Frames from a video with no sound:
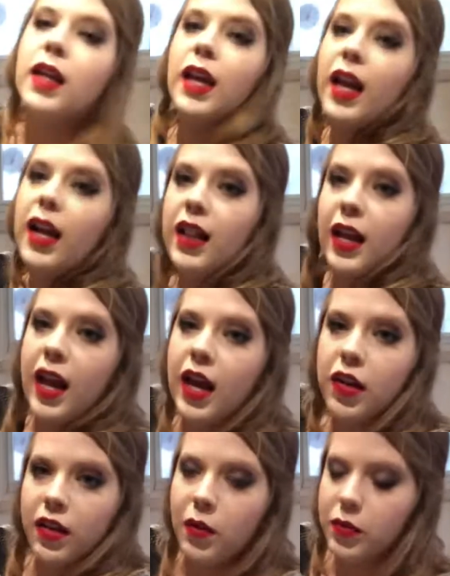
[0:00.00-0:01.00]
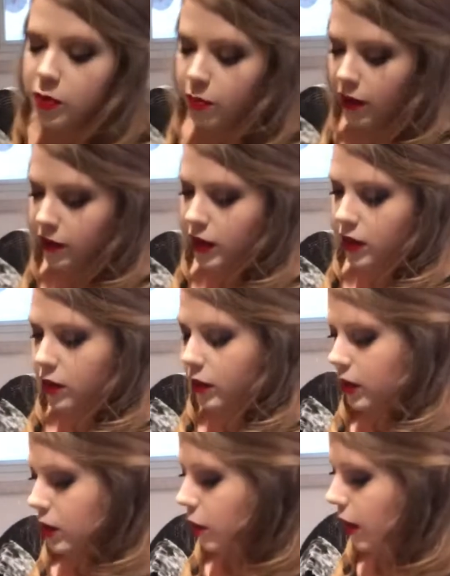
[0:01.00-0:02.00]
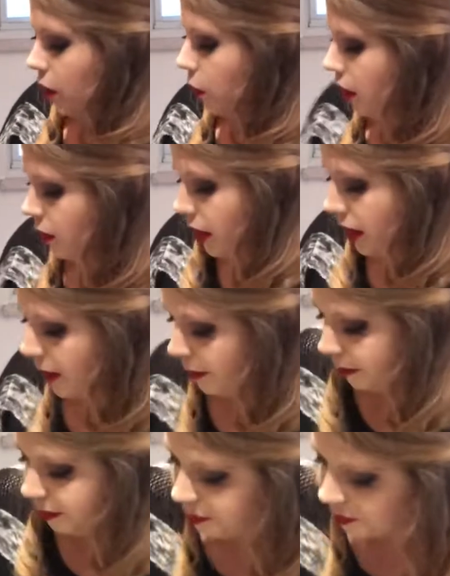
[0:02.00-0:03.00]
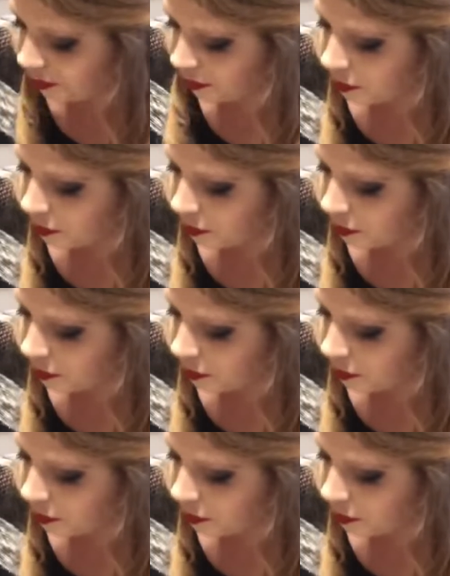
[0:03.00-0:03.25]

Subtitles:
getting the air that was puffed into it so we can work with it,